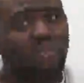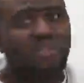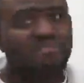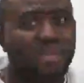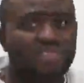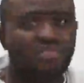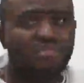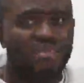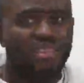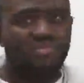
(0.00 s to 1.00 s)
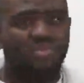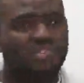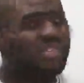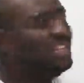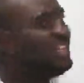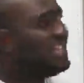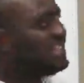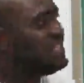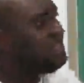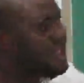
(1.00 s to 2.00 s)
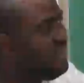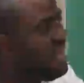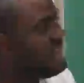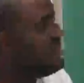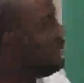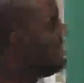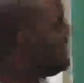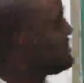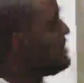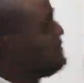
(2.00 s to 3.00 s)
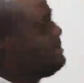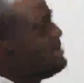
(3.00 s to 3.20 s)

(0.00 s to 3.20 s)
what Maxwell meant when he said the speed of light is one and the same